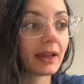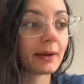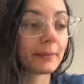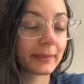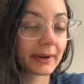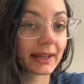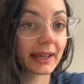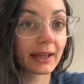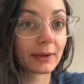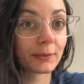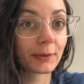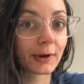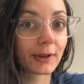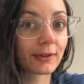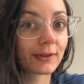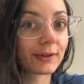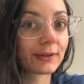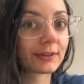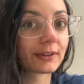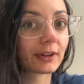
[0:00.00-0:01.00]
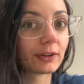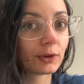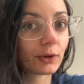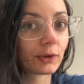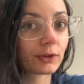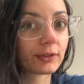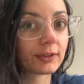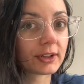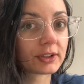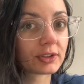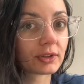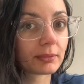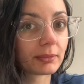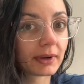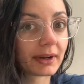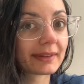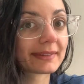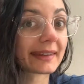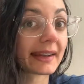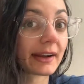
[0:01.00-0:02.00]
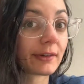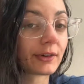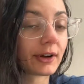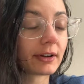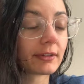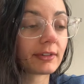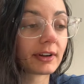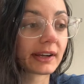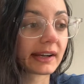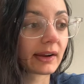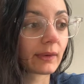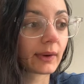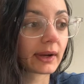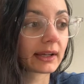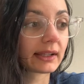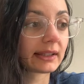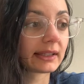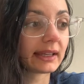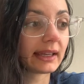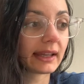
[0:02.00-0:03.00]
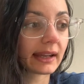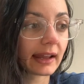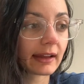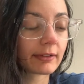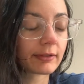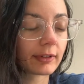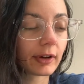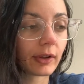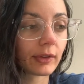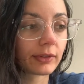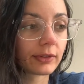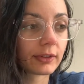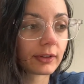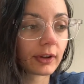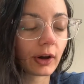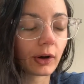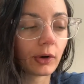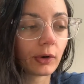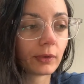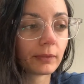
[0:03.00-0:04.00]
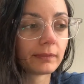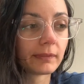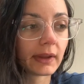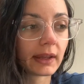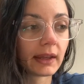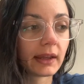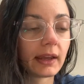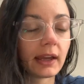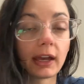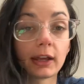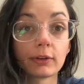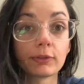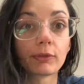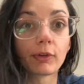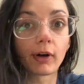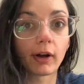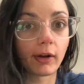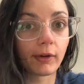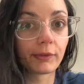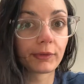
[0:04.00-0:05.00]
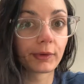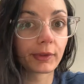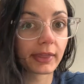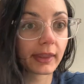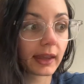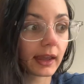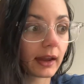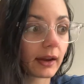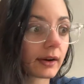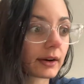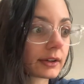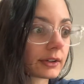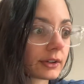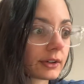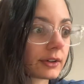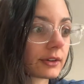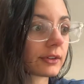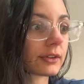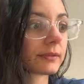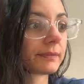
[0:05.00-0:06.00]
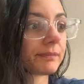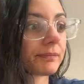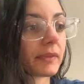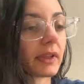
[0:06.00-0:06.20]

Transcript: But again, one of those adult fiction books that I read very quickly and I felt so involved with the characters,